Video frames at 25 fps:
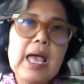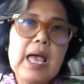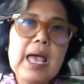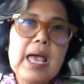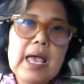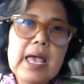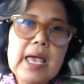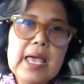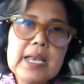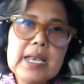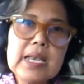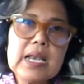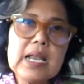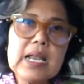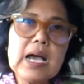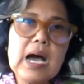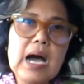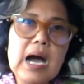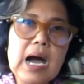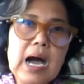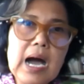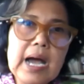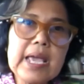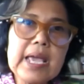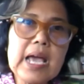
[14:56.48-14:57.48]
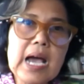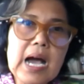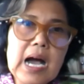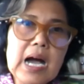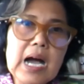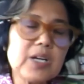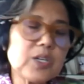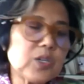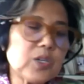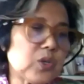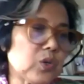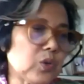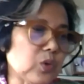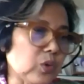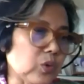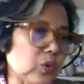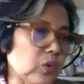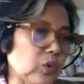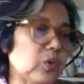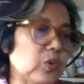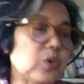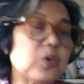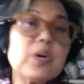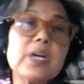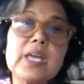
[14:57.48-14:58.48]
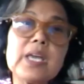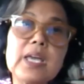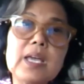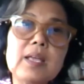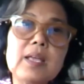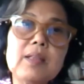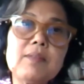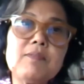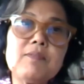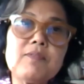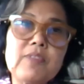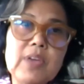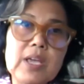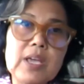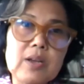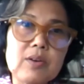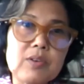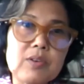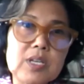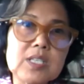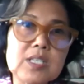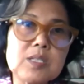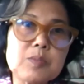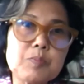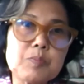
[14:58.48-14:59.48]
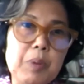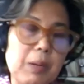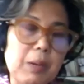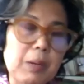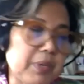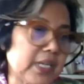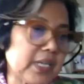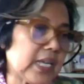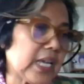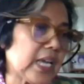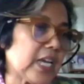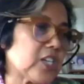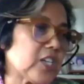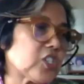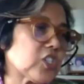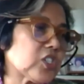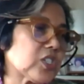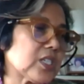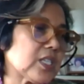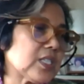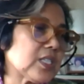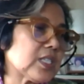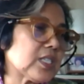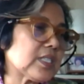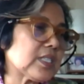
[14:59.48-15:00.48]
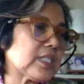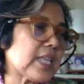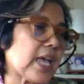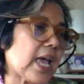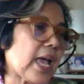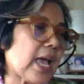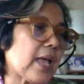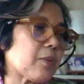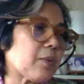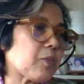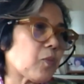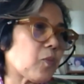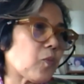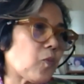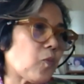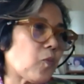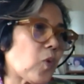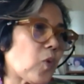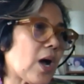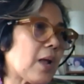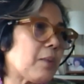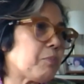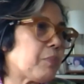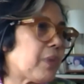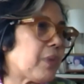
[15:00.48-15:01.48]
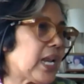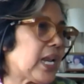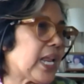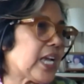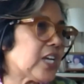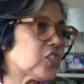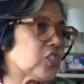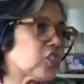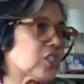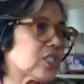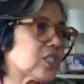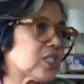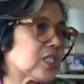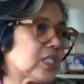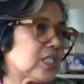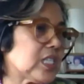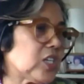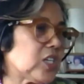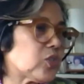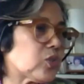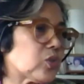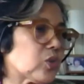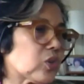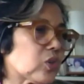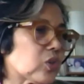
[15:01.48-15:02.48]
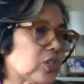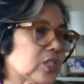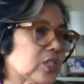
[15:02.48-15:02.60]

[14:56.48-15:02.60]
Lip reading: And I argue in various publications that what Malaysians need to